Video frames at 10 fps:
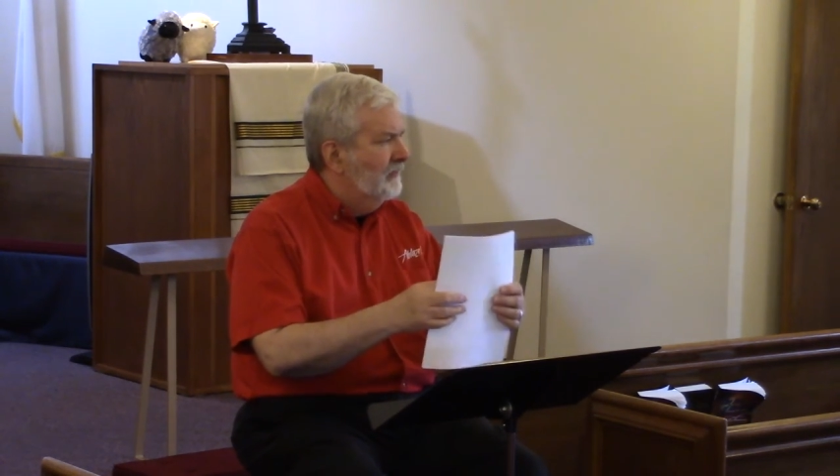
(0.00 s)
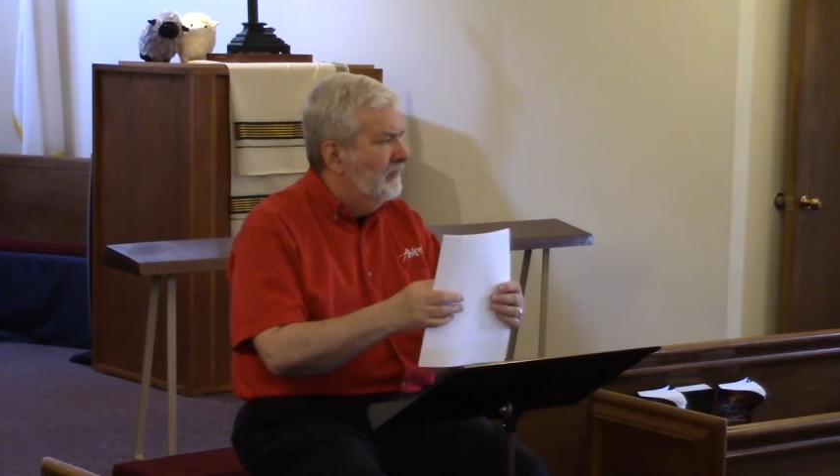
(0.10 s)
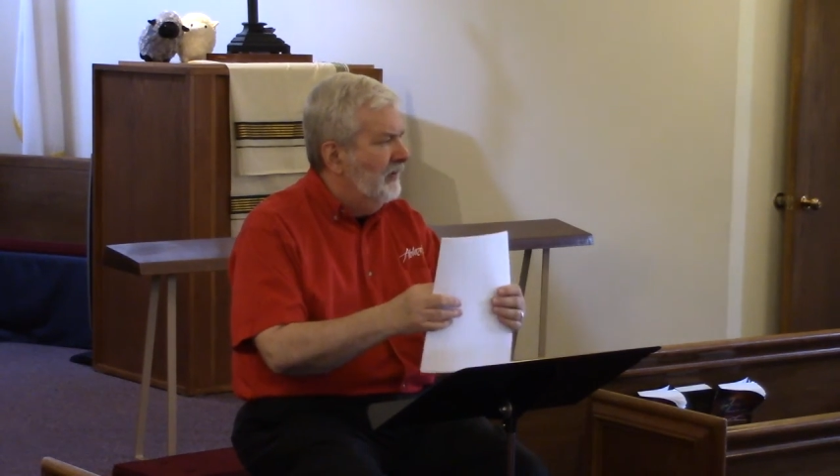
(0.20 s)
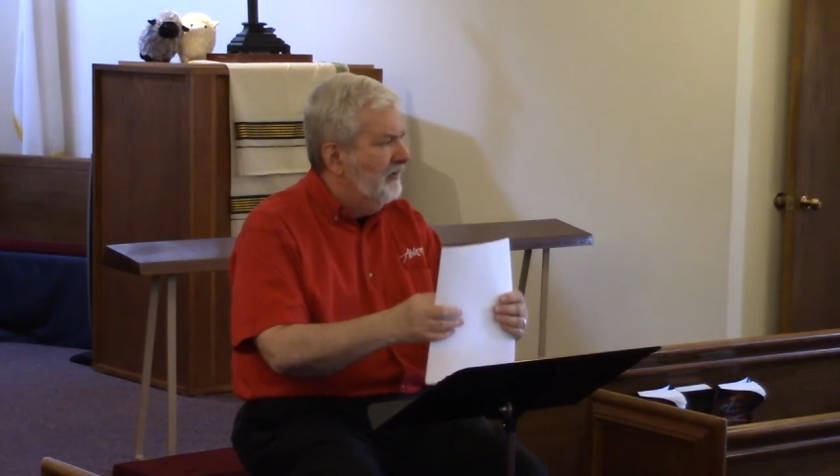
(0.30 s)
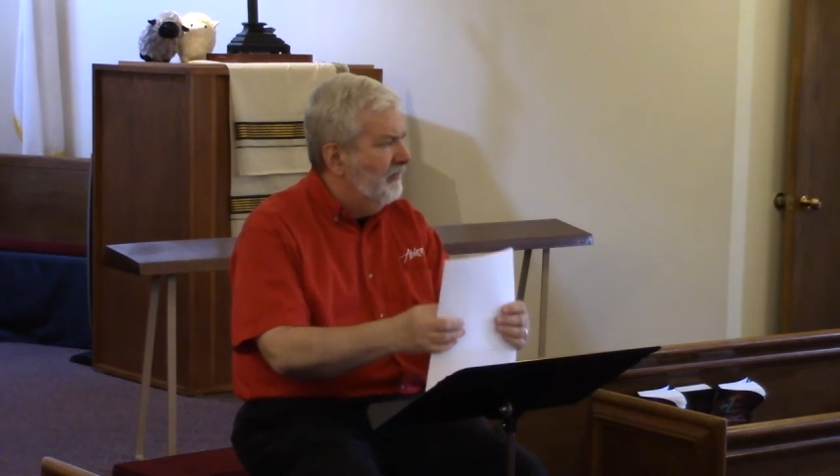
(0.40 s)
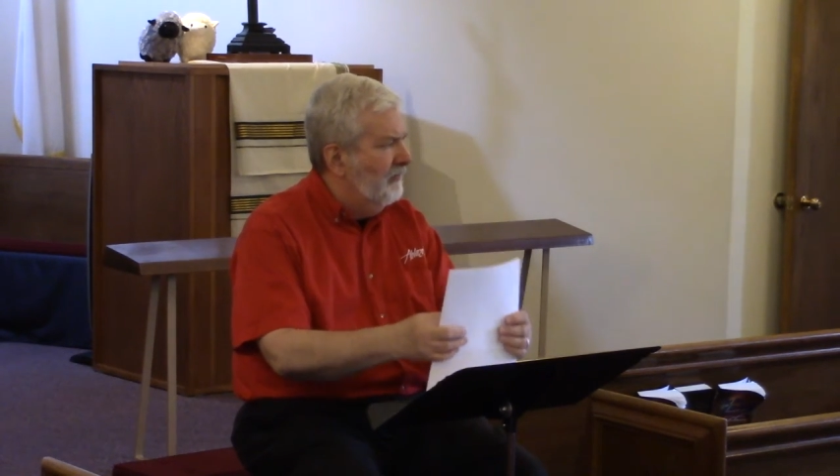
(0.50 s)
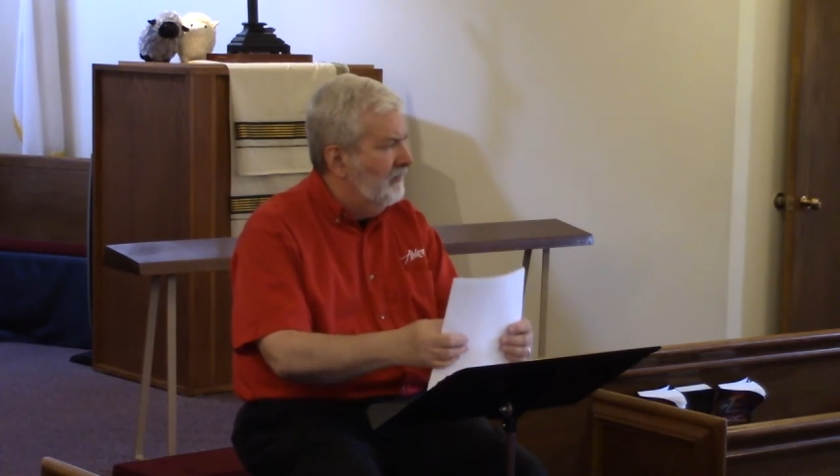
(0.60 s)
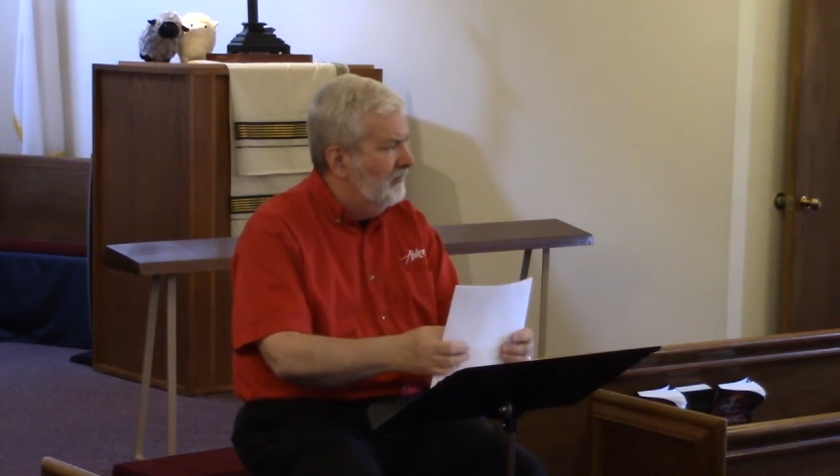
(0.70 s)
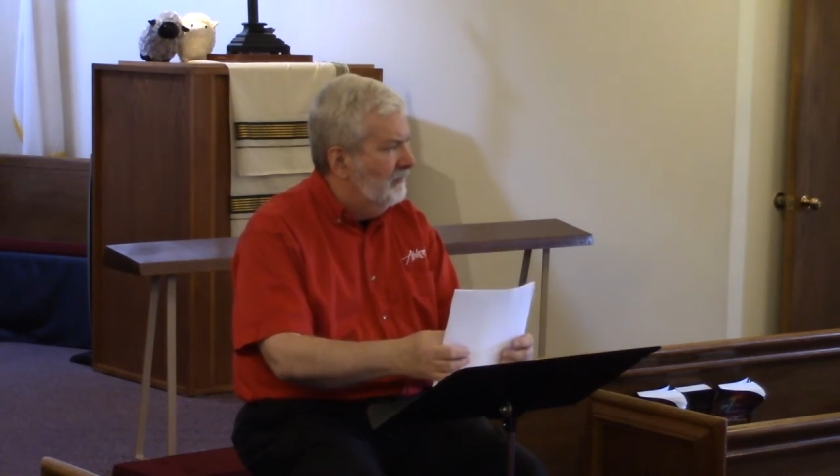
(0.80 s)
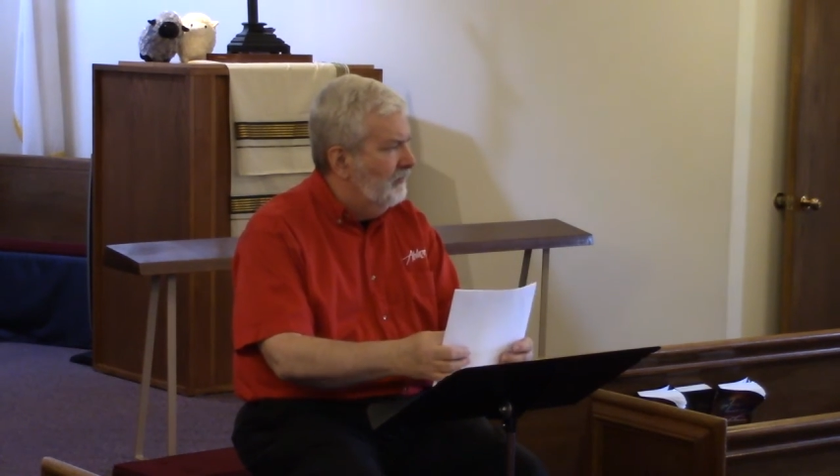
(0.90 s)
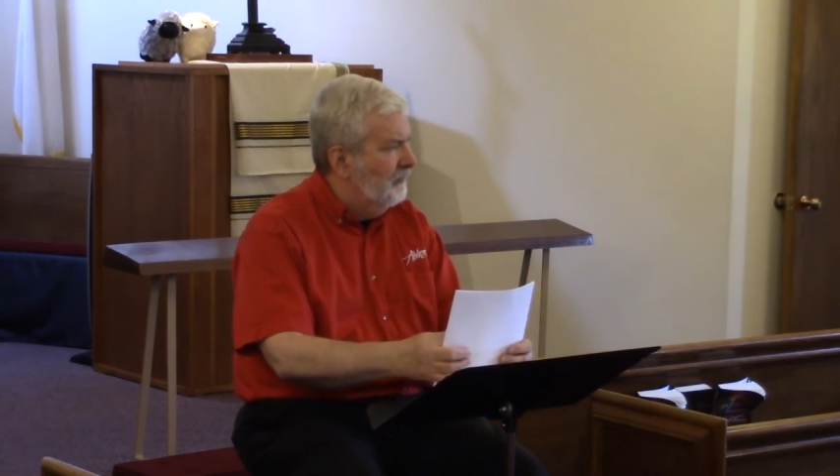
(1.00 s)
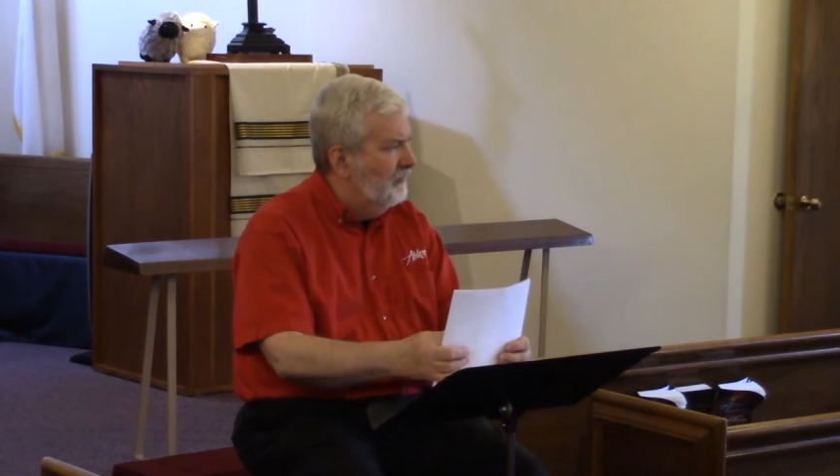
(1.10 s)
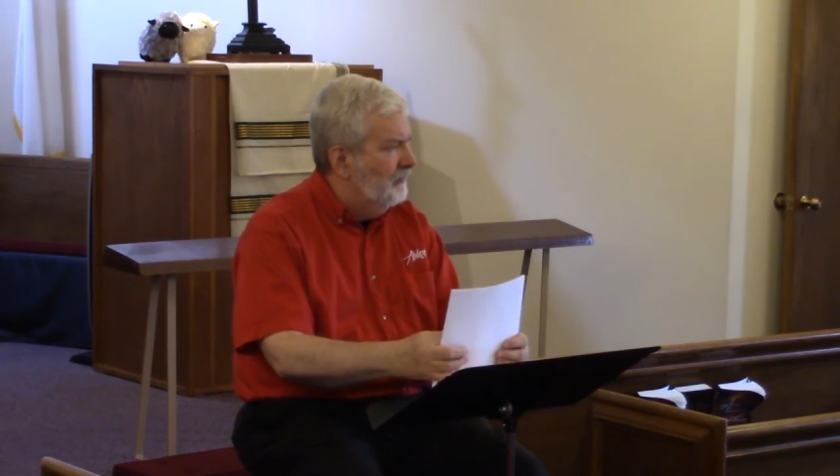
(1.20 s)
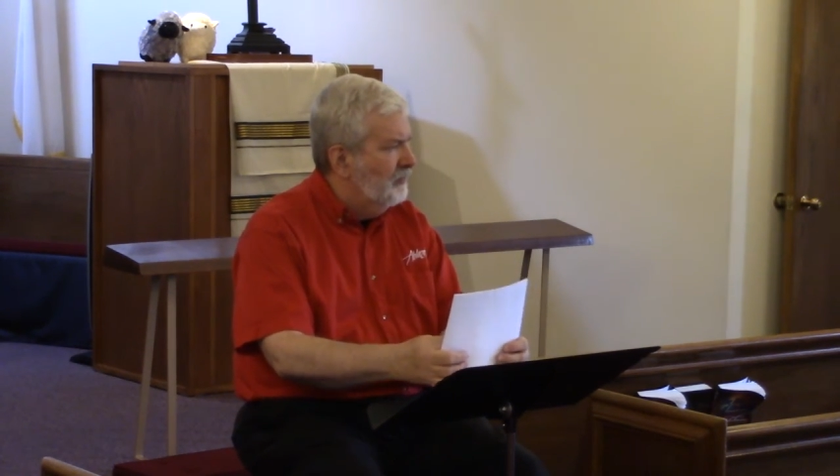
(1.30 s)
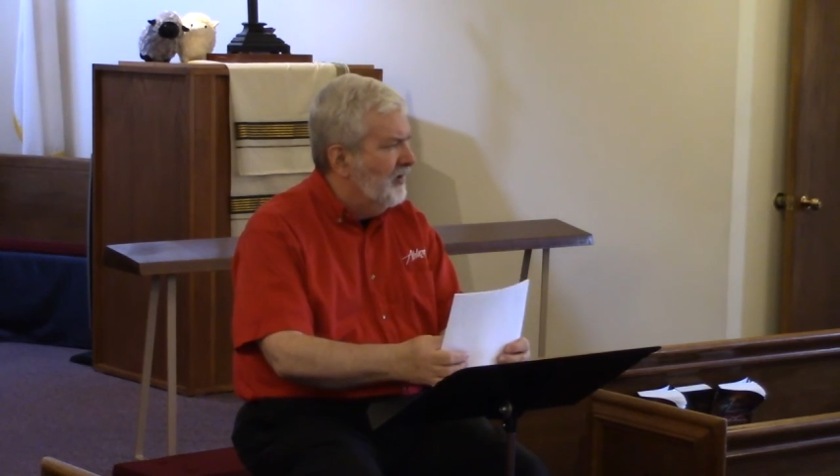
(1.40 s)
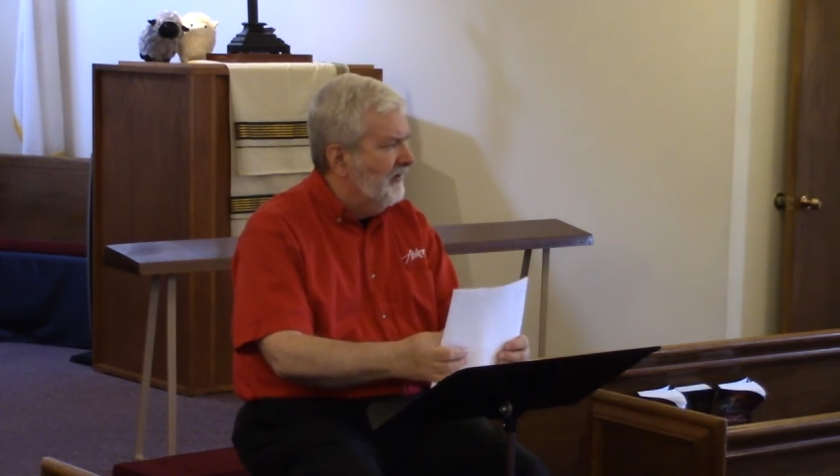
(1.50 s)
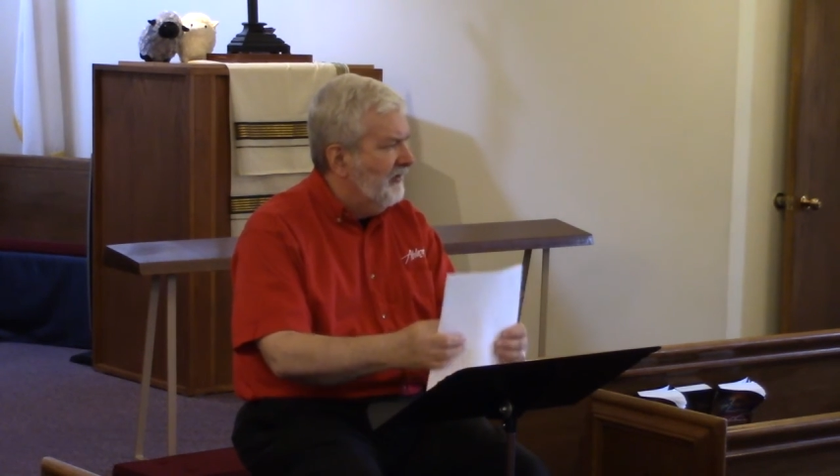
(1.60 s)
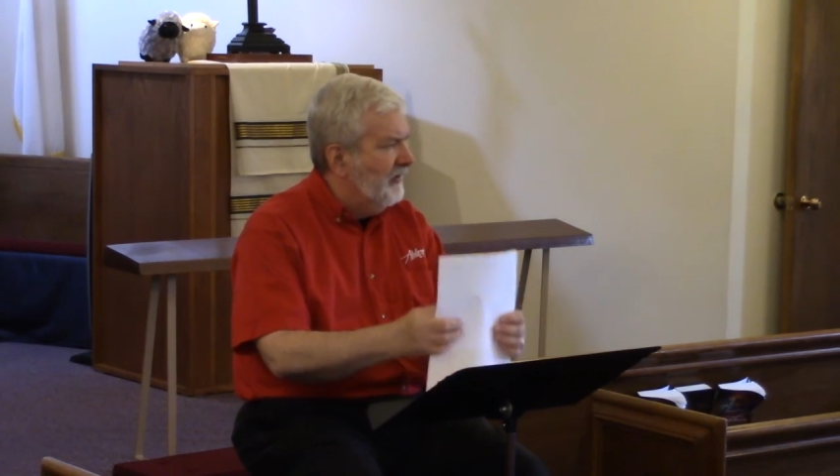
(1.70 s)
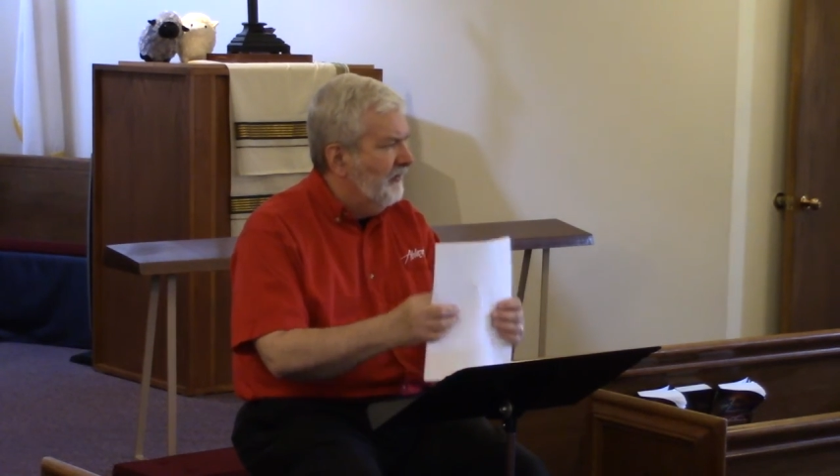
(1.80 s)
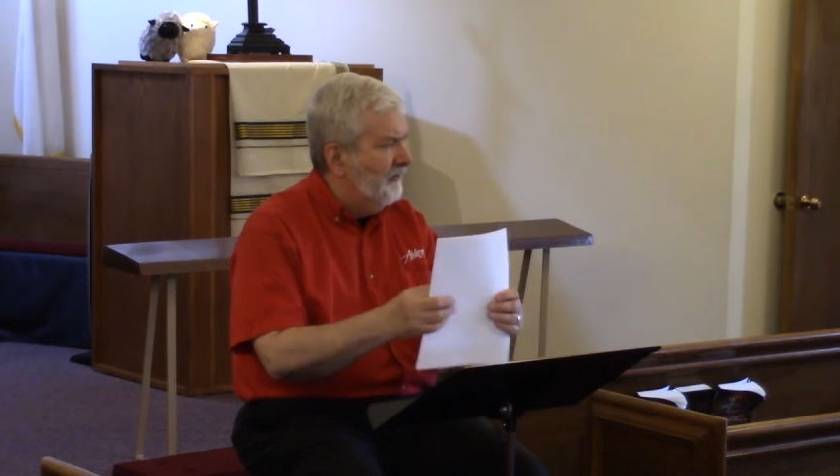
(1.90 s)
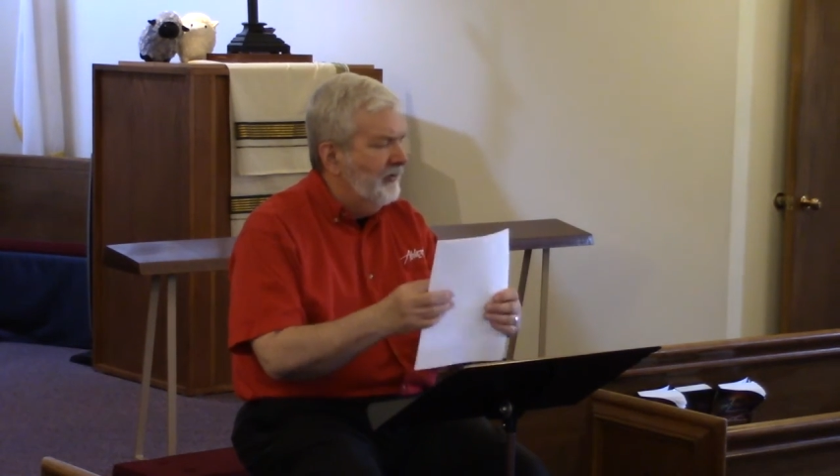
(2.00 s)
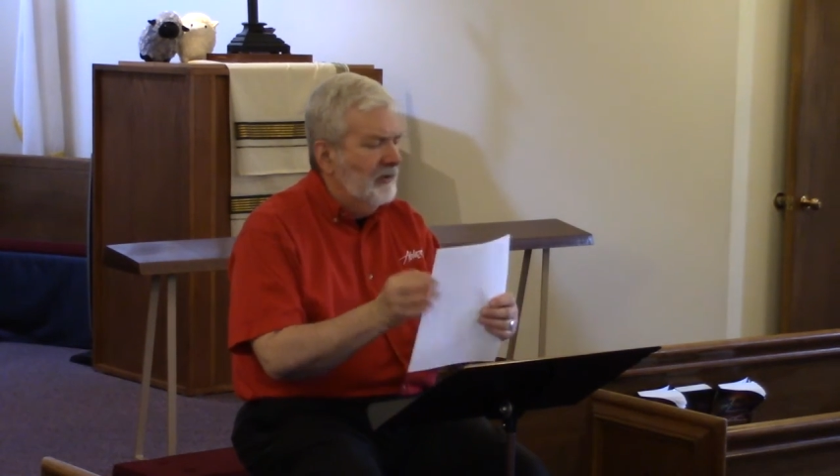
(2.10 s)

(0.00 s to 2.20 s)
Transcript: with presidents.